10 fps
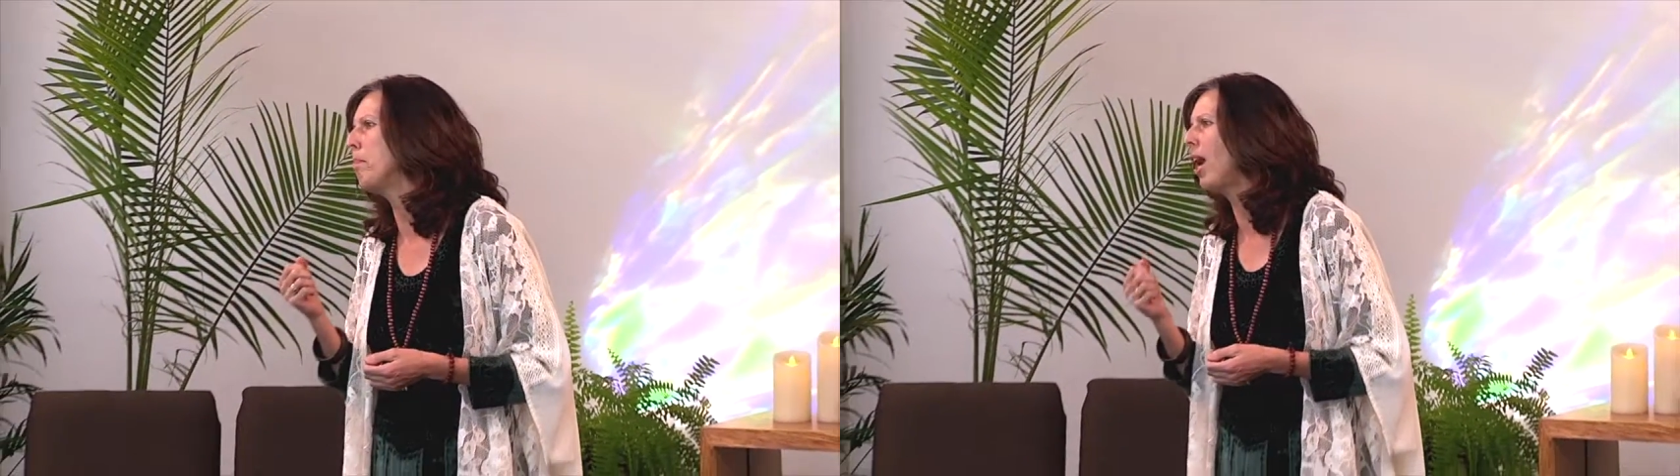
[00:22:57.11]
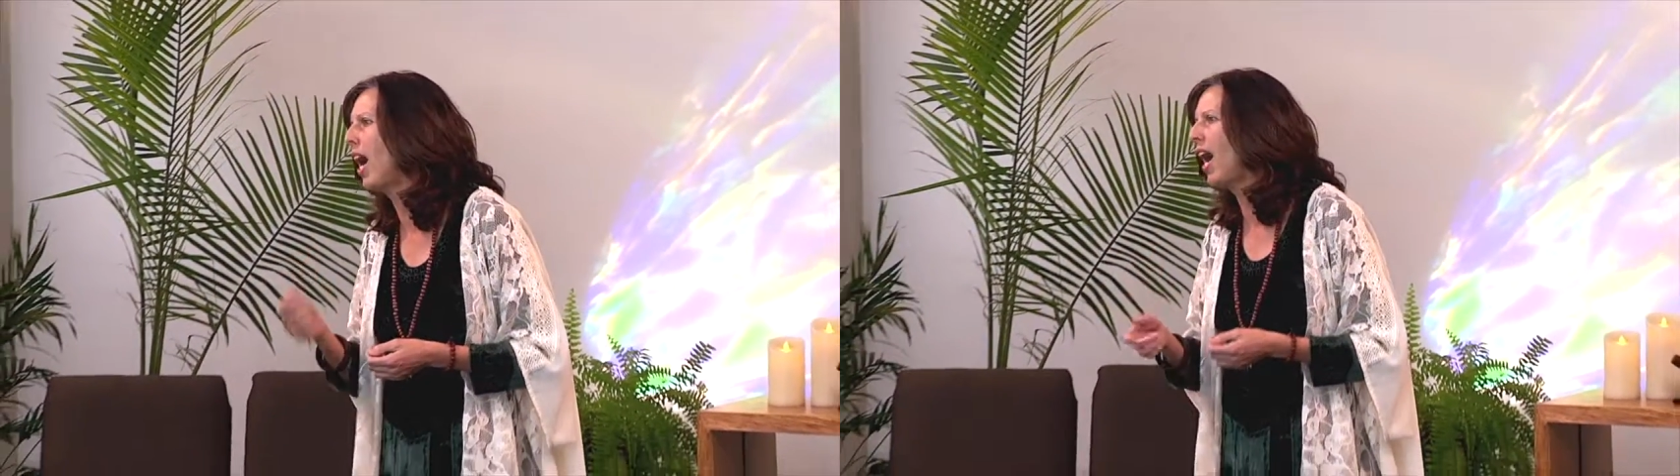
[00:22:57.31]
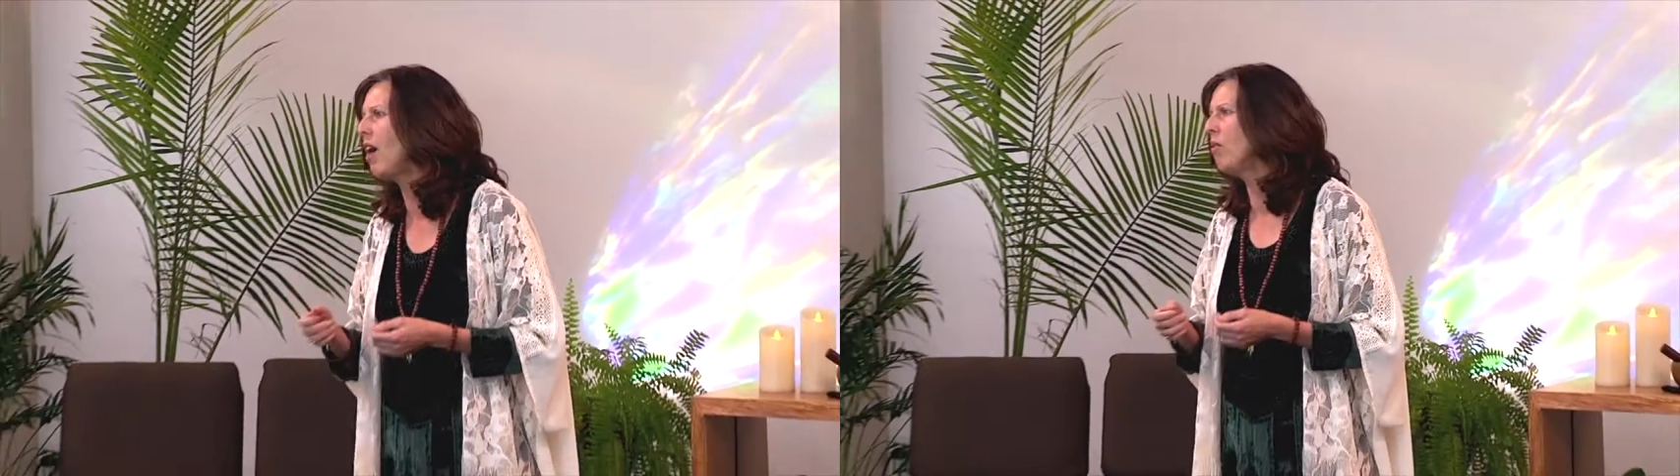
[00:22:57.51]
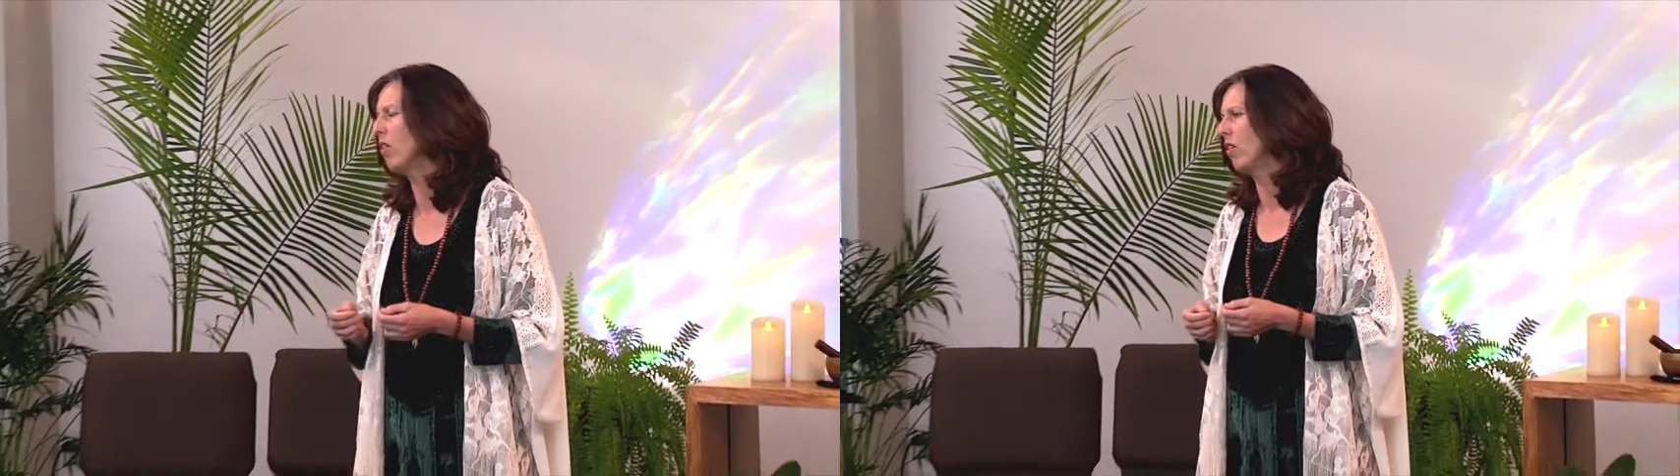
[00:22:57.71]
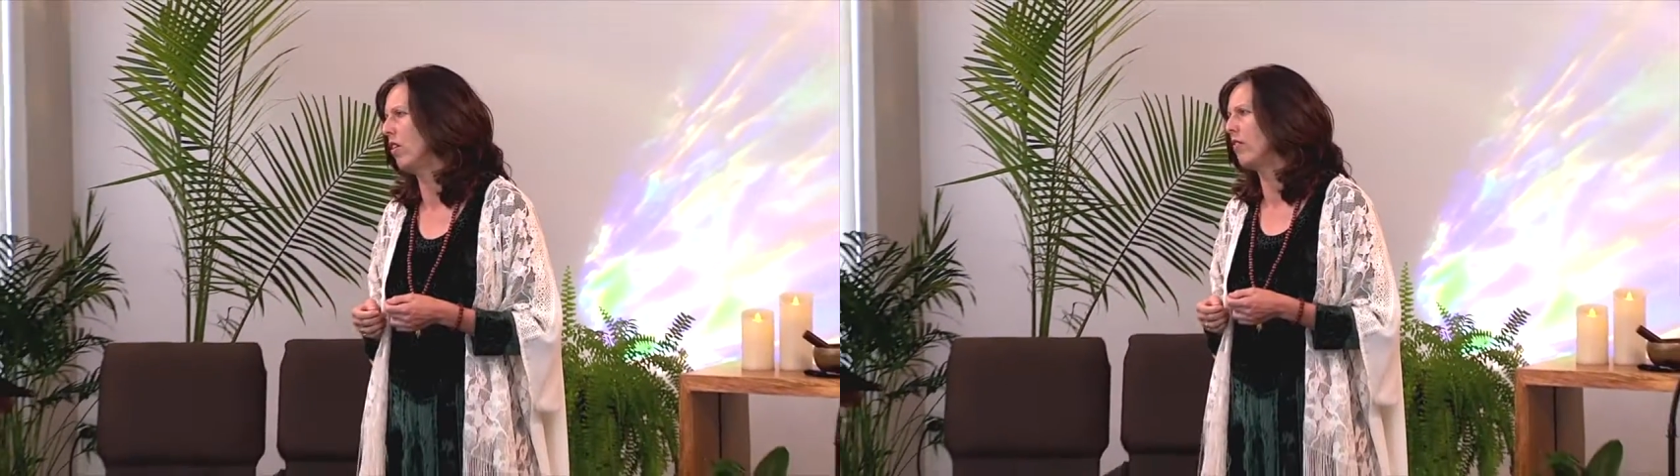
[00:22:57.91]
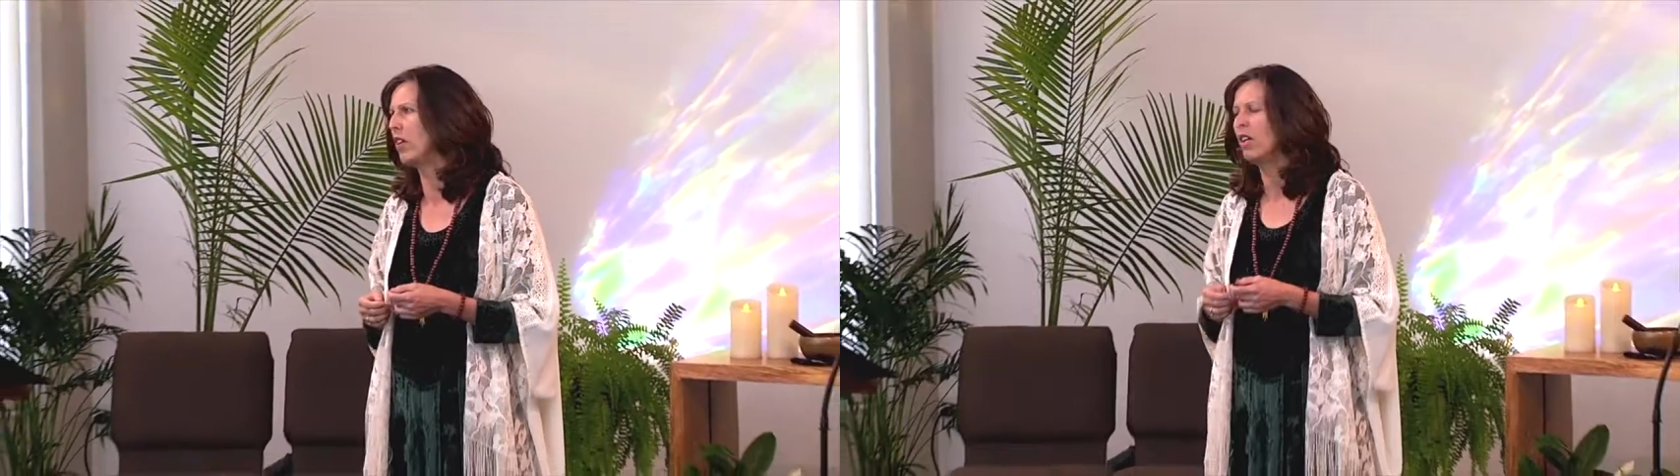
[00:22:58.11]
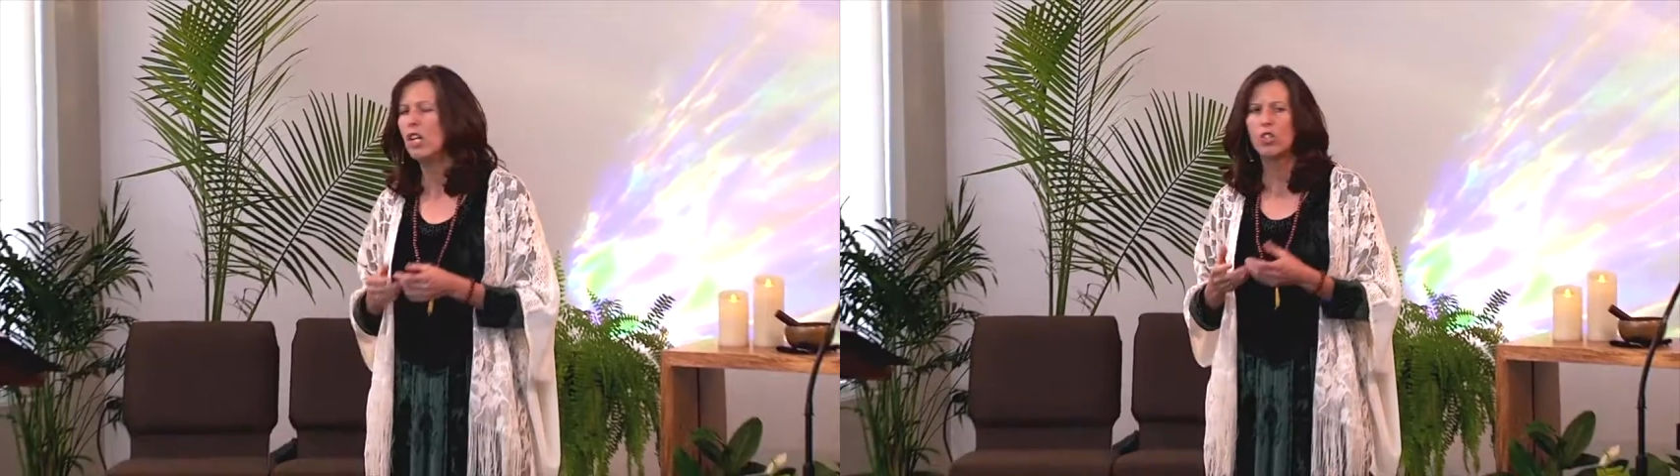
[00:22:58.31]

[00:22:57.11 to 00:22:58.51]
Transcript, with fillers: power of the